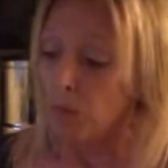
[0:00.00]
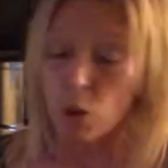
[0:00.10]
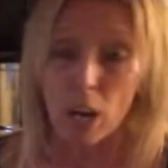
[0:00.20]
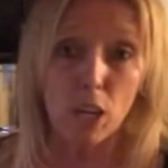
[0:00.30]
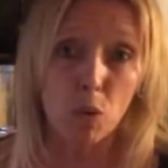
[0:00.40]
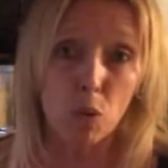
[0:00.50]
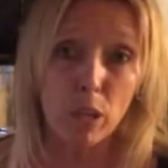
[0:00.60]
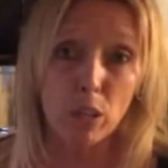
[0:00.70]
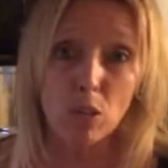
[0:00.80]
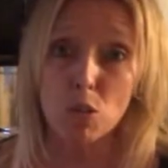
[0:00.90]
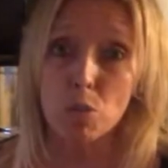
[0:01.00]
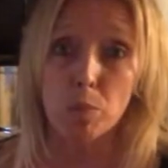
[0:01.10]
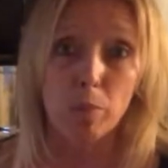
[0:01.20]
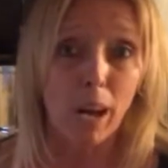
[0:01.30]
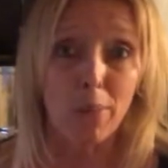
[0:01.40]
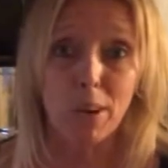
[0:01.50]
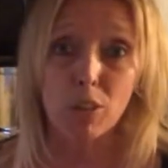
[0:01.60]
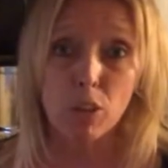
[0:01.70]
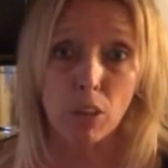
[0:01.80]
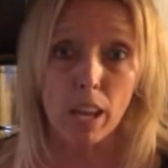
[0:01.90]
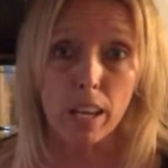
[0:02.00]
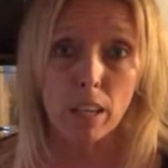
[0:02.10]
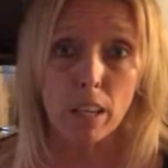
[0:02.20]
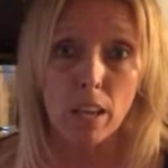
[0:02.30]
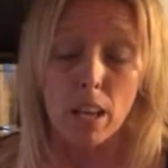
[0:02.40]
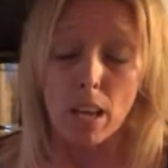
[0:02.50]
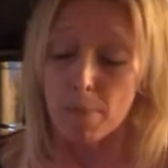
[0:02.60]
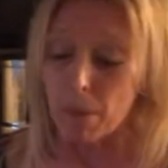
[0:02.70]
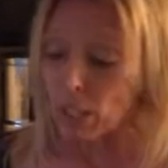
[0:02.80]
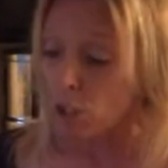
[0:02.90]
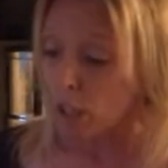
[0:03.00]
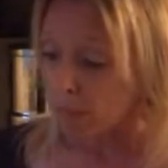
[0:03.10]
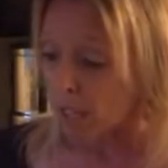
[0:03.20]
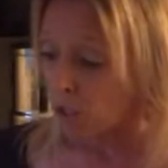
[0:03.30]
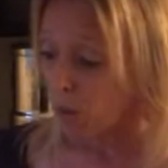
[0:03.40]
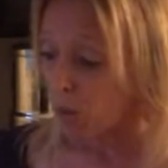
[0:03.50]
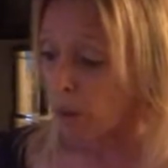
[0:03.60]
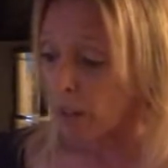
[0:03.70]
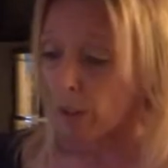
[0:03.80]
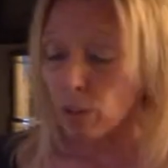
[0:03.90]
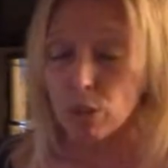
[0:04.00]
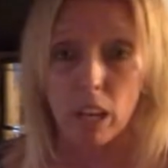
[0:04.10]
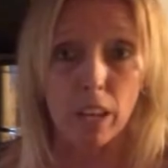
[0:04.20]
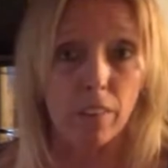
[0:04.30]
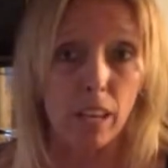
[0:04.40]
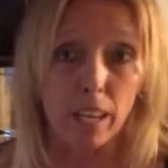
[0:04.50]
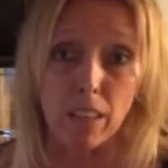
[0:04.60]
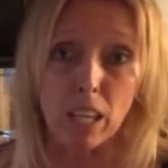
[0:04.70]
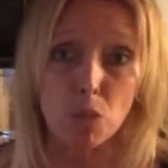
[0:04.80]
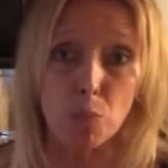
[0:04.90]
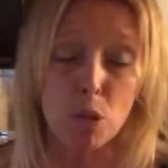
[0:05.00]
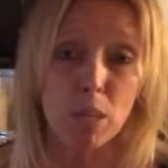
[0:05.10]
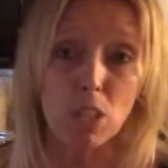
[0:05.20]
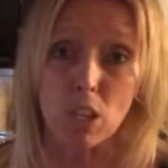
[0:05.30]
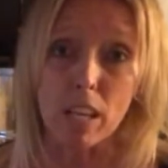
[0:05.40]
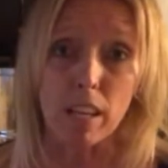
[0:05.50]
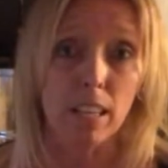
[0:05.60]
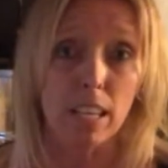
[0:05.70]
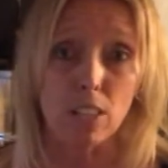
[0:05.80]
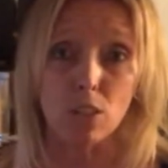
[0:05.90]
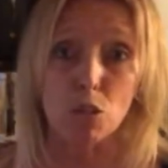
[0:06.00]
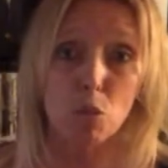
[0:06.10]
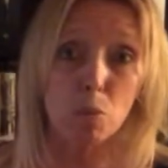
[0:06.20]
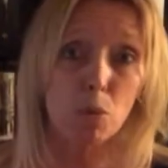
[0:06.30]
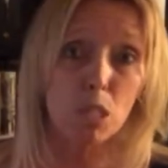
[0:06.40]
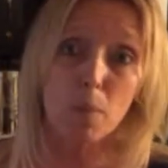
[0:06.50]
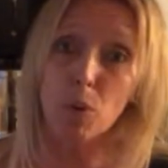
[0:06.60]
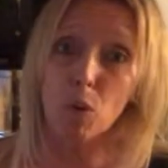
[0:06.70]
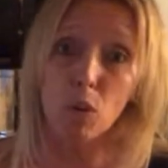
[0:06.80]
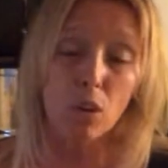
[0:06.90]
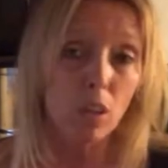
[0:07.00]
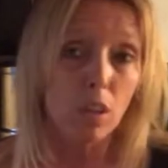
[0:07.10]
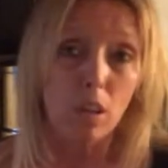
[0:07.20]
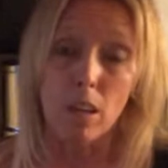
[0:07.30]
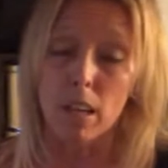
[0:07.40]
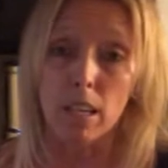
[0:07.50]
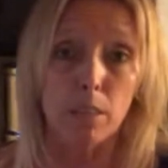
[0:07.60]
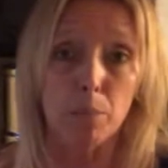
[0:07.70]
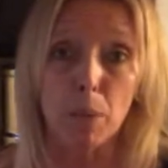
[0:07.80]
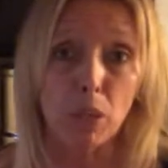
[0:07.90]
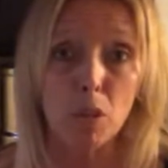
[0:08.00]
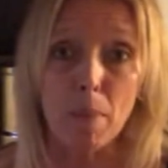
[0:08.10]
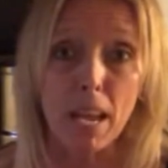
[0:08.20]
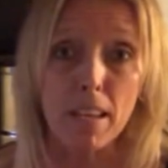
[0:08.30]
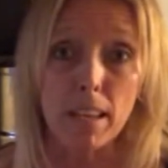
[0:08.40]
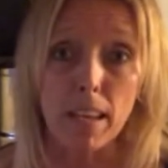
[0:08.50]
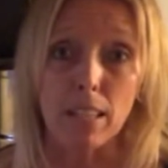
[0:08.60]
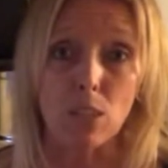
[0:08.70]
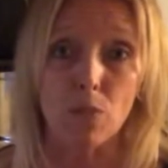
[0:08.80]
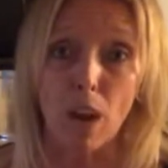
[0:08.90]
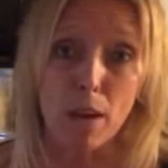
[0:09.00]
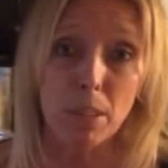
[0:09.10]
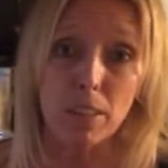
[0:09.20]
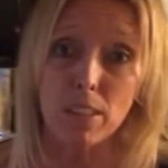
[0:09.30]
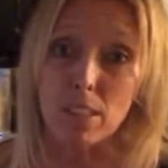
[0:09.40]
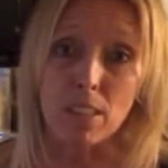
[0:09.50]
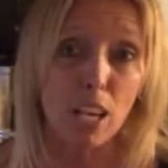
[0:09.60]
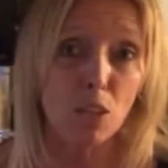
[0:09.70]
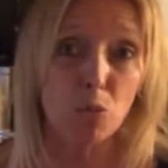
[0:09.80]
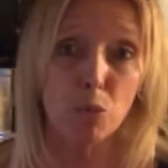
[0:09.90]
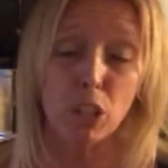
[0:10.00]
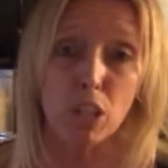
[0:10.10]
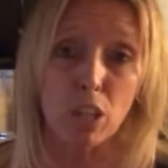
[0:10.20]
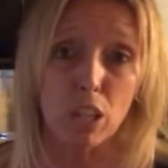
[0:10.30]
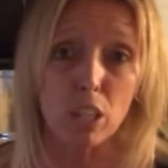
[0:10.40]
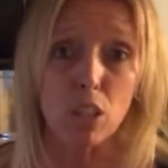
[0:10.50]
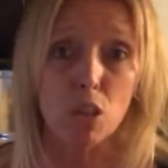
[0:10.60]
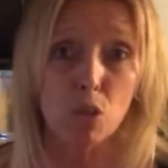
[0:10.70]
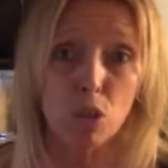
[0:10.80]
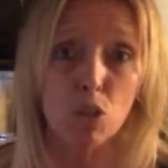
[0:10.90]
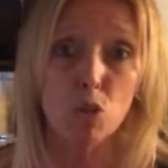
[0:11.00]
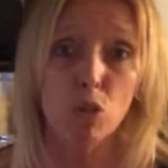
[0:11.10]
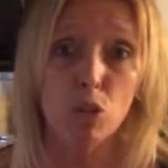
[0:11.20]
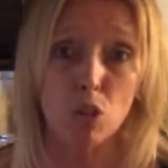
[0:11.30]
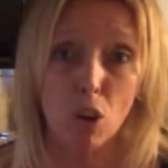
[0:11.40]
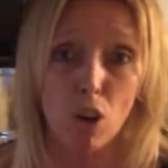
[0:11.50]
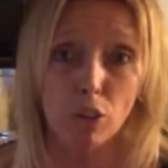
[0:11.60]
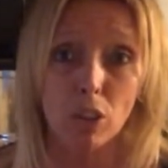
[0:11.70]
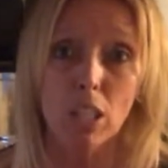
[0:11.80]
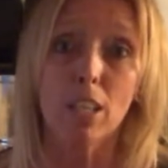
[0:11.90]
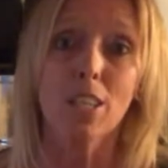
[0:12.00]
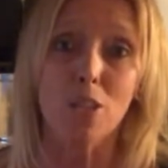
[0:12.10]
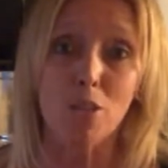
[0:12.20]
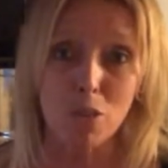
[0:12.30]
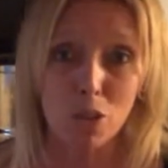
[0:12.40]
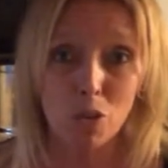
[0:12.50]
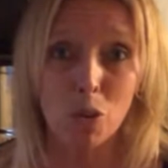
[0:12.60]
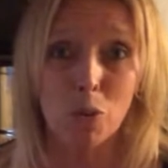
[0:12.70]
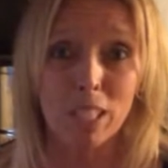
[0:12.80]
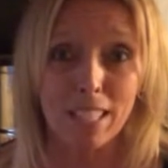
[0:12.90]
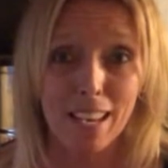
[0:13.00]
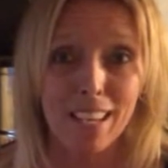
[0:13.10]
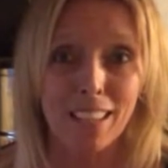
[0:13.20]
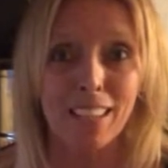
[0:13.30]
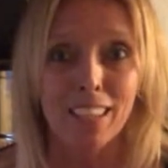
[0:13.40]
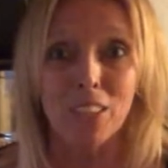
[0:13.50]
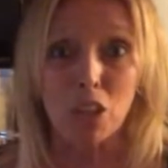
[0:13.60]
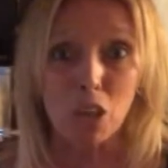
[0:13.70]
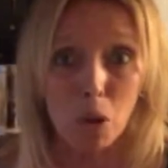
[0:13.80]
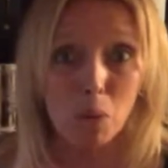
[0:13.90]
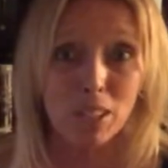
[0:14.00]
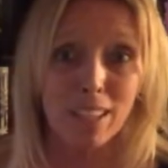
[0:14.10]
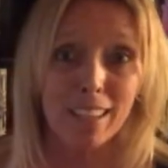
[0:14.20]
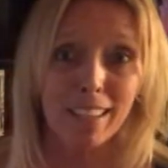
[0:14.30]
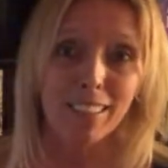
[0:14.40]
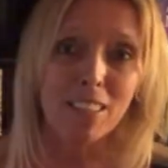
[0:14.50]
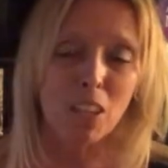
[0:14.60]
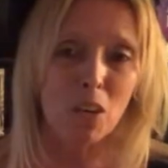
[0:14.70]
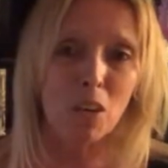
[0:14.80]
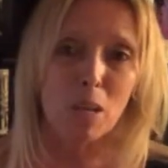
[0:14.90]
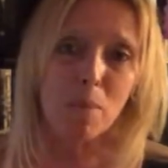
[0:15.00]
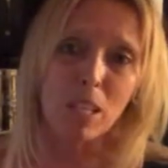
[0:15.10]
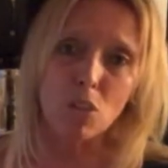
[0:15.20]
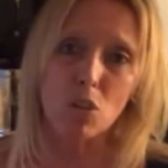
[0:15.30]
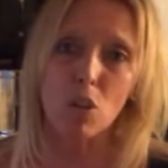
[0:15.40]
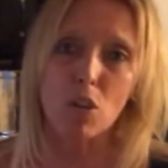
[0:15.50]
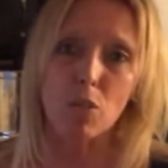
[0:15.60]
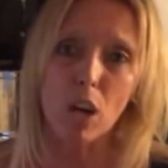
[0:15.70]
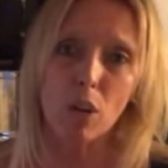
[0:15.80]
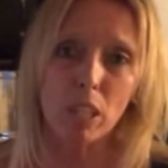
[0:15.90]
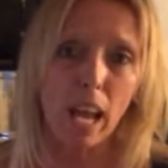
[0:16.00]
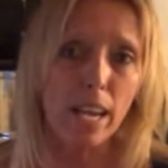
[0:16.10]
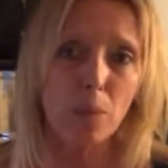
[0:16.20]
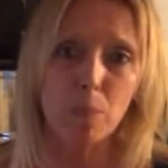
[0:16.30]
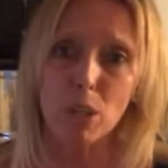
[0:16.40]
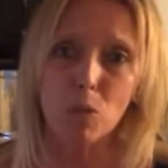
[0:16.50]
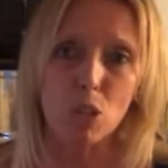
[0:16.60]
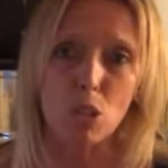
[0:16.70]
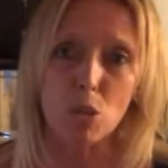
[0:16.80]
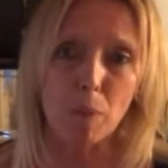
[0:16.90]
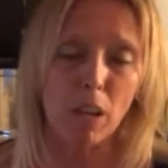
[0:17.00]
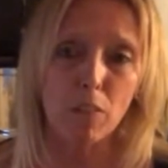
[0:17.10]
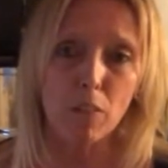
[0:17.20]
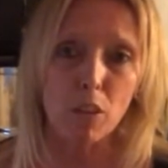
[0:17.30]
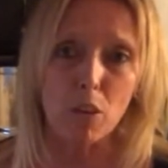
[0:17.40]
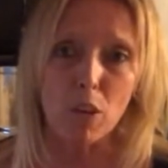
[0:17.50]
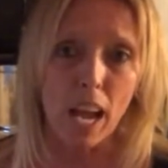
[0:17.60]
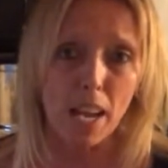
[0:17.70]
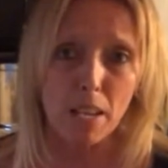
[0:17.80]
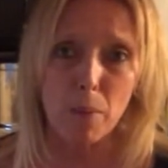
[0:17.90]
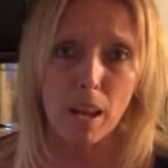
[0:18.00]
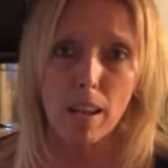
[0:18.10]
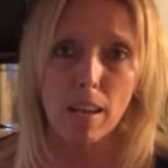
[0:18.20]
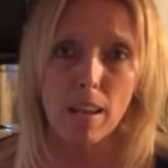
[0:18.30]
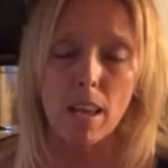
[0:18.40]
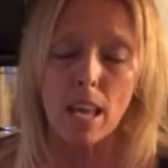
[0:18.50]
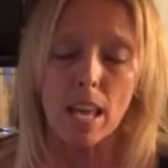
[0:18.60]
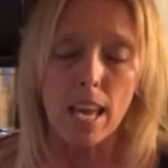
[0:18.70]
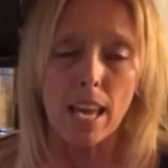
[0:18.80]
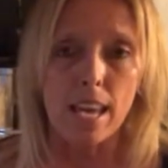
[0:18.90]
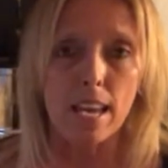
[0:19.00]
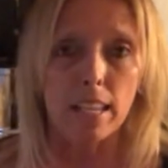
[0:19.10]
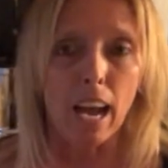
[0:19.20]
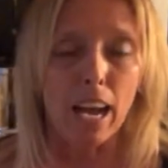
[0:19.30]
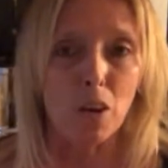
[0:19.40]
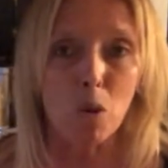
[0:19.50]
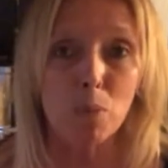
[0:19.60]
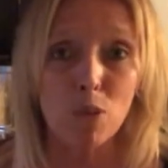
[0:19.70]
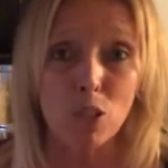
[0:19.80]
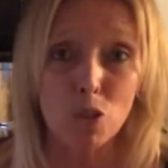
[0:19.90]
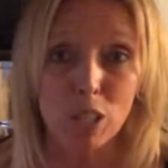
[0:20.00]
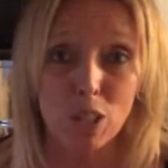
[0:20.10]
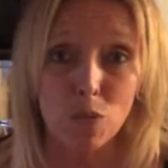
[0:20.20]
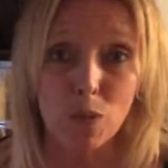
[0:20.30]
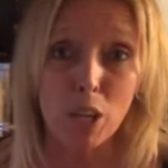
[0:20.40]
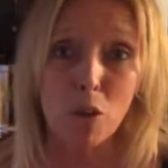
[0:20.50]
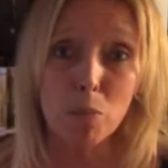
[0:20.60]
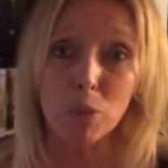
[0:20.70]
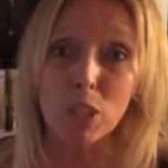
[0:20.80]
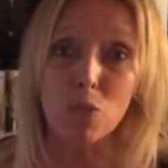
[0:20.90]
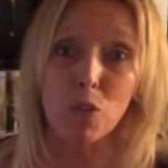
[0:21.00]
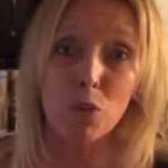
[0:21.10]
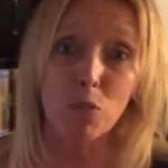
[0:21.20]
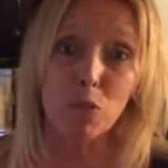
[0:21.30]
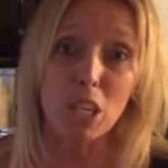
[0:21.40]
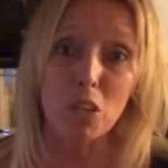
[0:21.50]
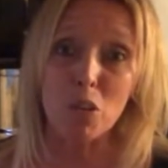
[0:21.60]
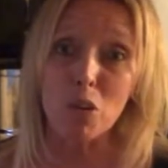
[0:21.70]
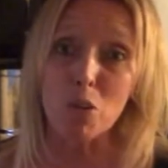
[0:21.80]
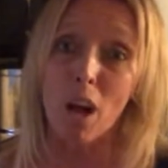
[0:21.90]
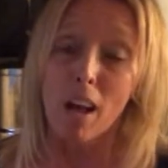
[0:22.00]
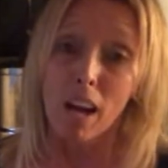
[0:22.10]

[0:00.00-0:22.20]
Try your oils however you like. Make sure you measure the oils, and that's pretty much it. It's a super simple butter to make, and it's fabulous. It tastes really good. You control the salt. You control what's in it. You know what's in it. You know what I mean? So you've got organic butter, which is better for you anyway. And I hope you enjoyed this video. Please feel free to